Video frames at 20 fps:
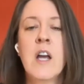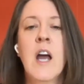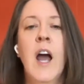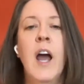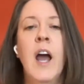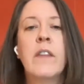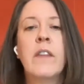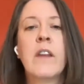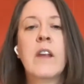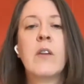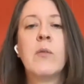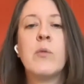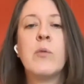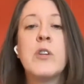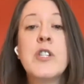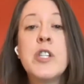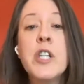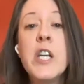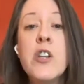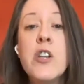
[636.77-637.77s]
and the
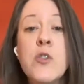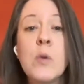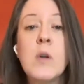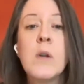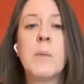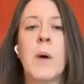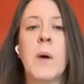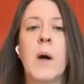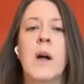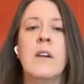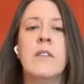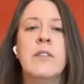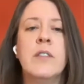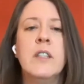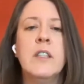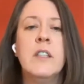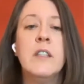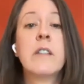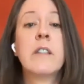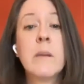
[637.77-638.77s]
residual profit
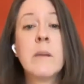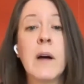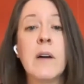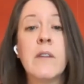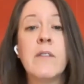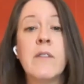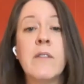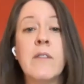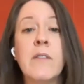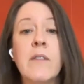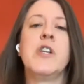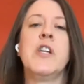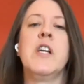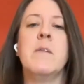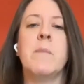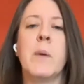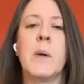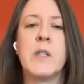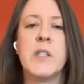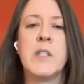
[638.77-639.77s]
is about
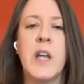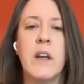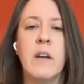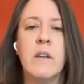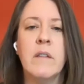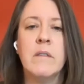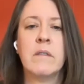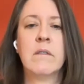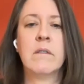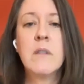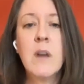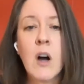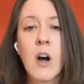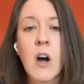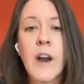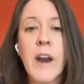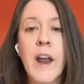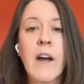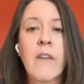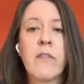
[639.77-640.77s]
14%
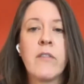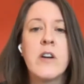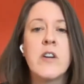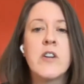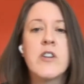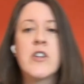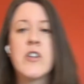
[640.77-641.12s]
on average.